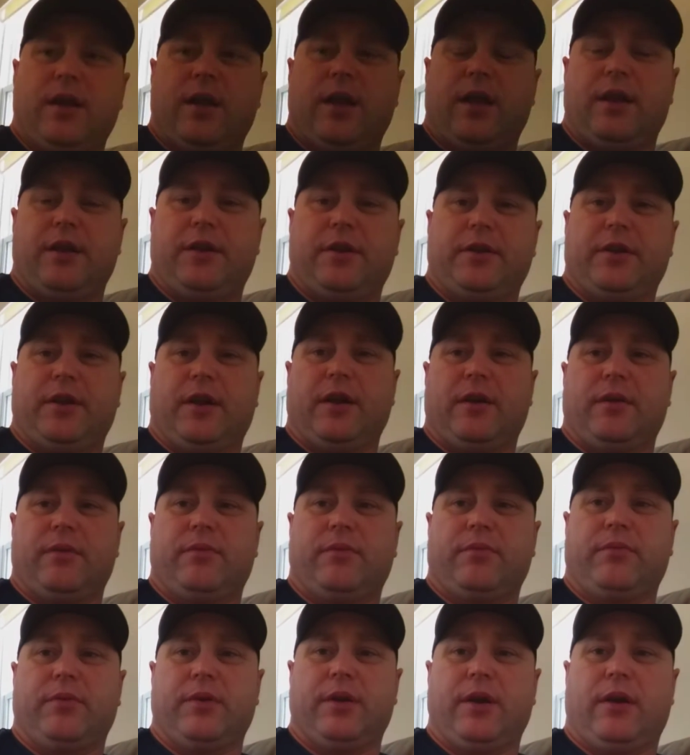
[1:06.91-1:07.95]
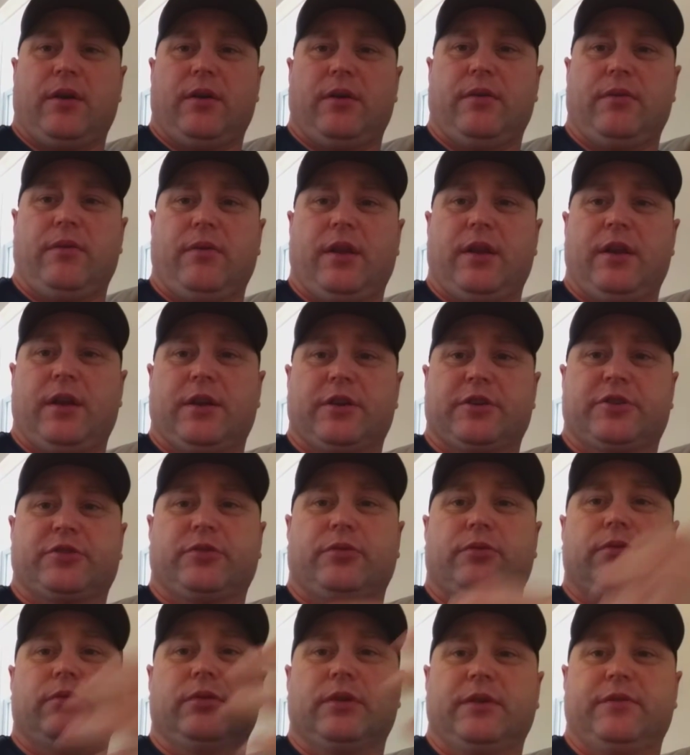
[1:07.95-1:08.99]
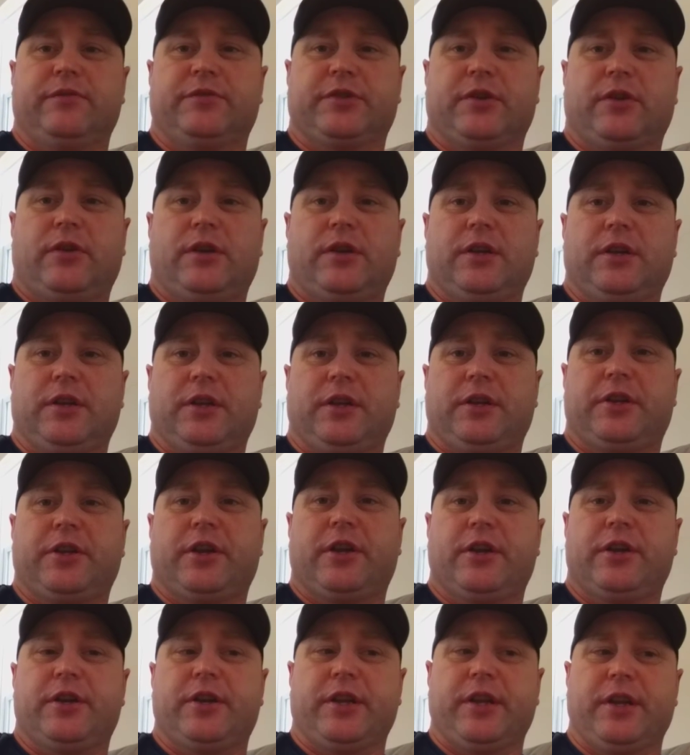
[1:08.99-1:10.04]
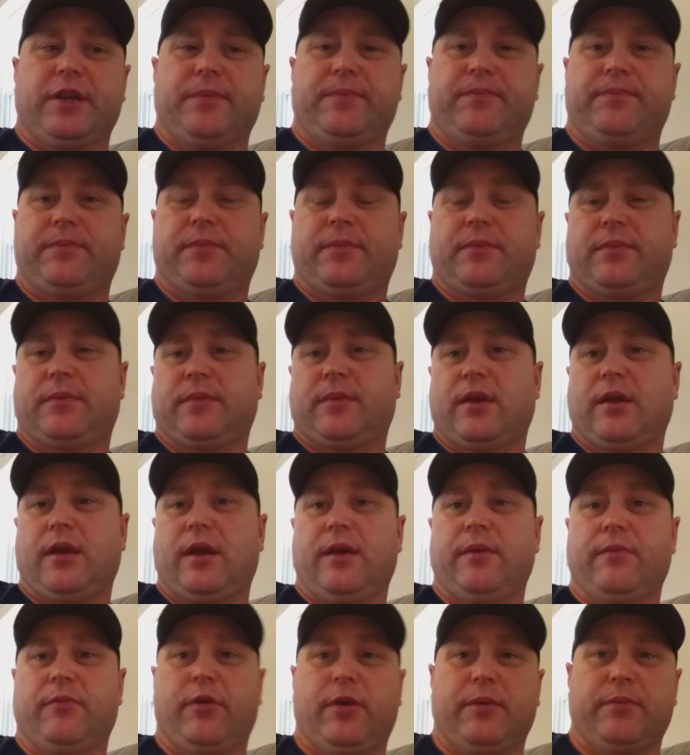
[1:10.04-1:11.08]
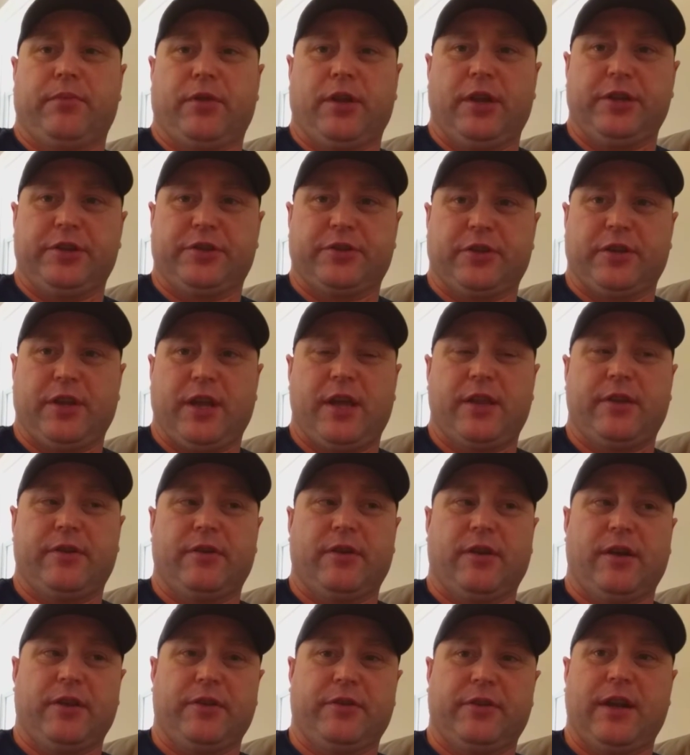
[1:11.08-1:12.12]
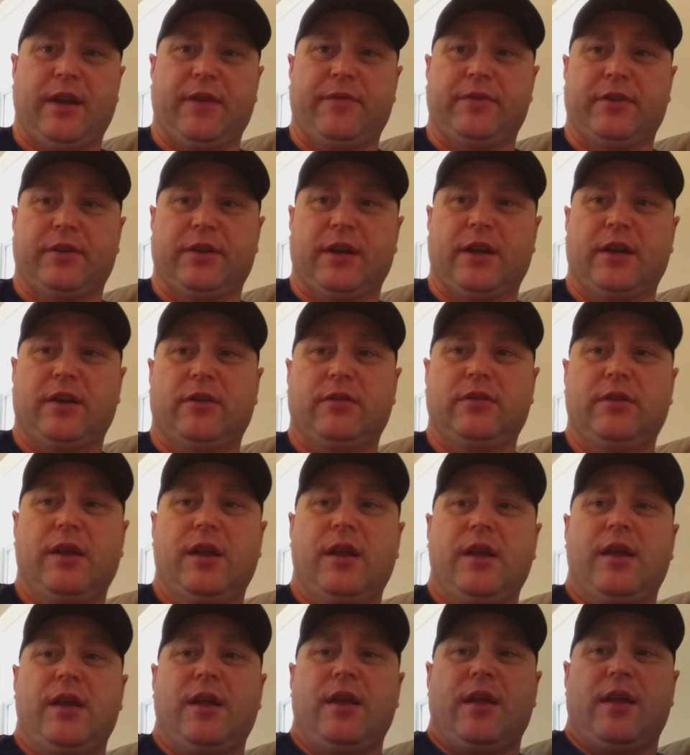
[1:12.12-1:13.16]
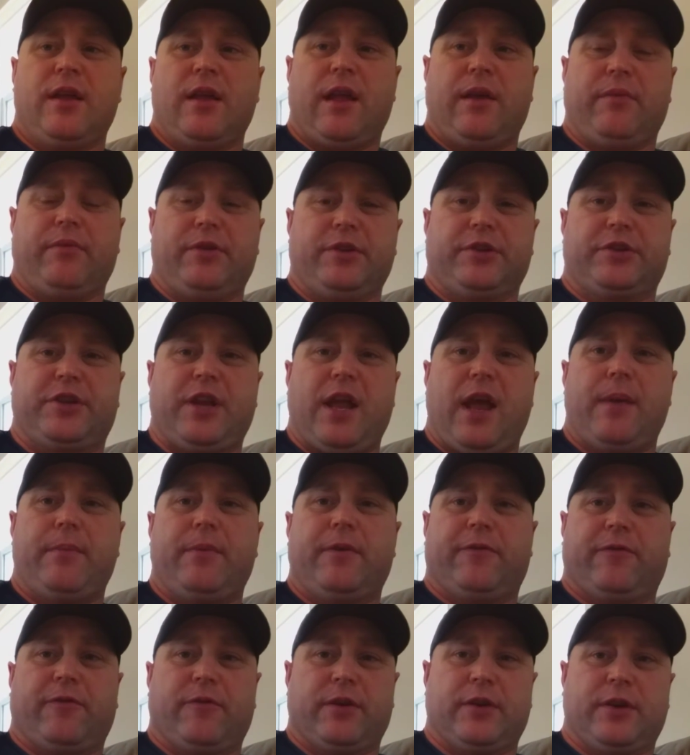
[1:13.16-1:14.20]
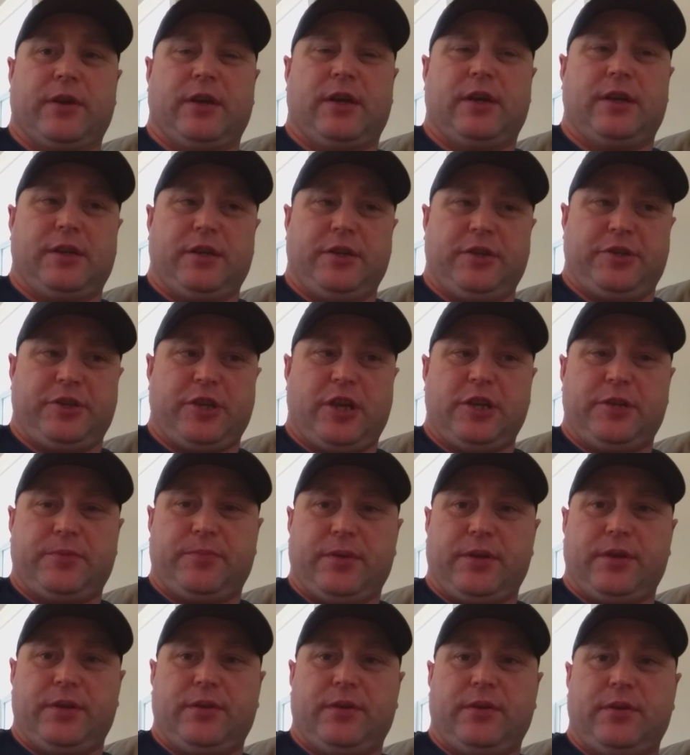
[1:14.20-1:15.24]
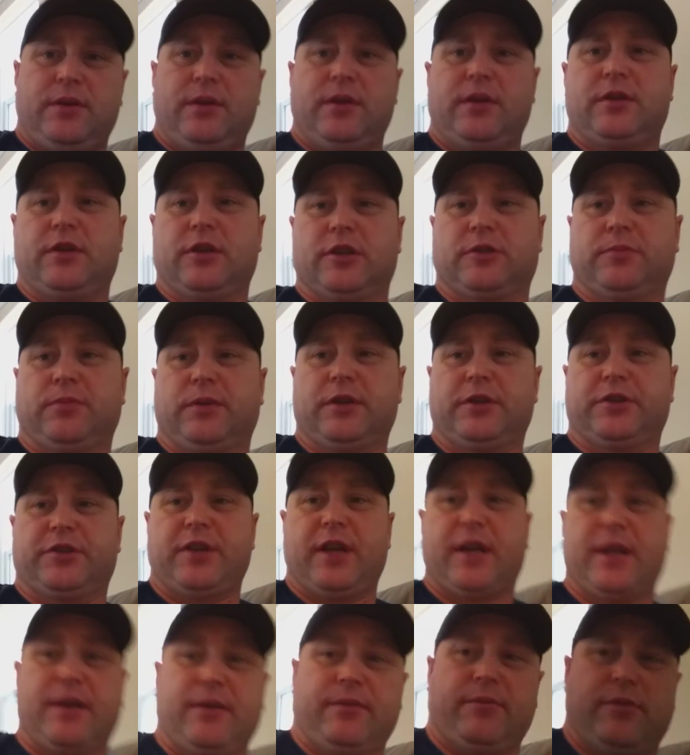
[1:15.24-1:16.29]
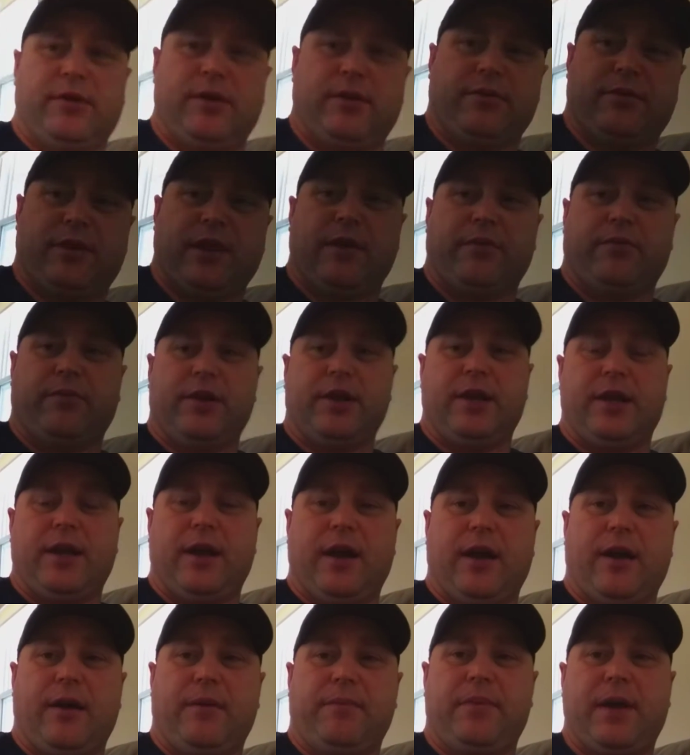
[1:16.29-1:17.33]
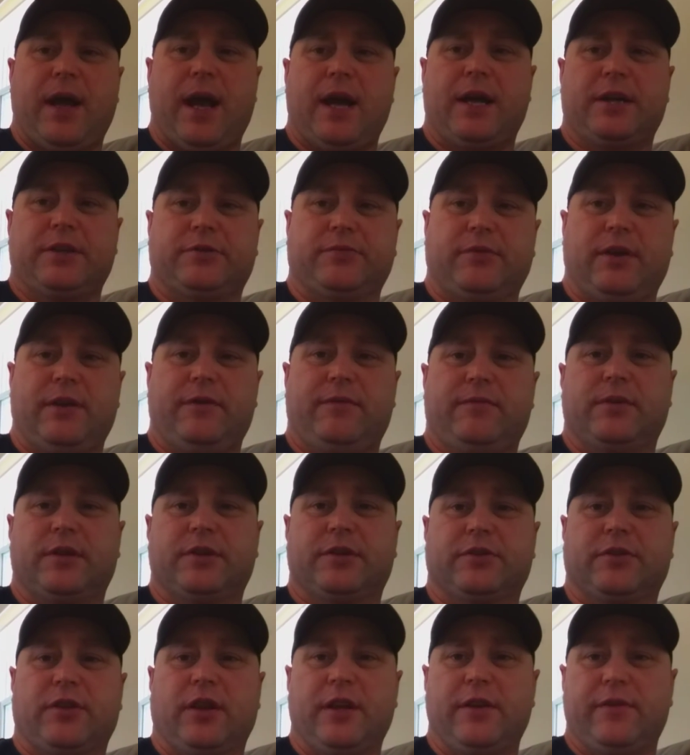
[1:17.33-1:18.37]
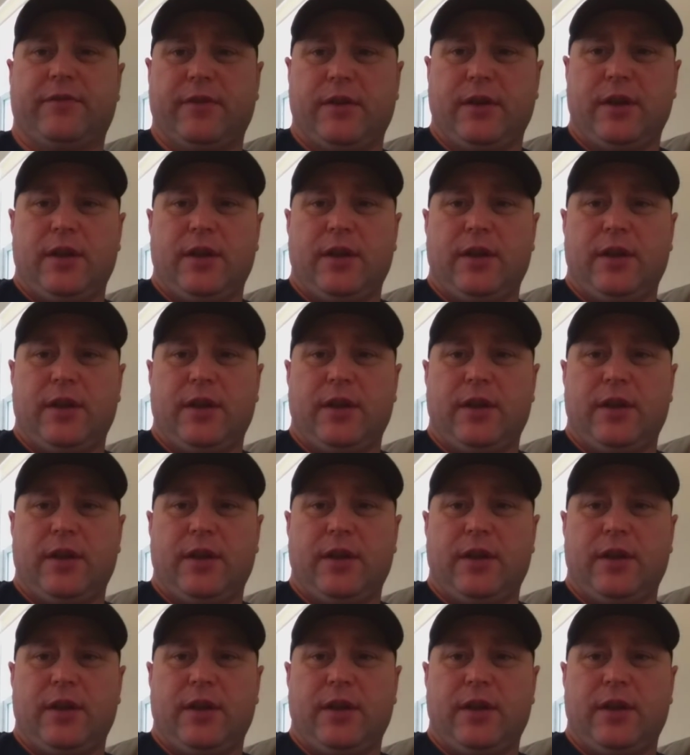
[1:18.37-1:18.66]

and uh, we all, and our soul lives on in eternity in one place or the other, either heaven or hell, and we stand before God in judgment the split second that we uh, pass away from this life,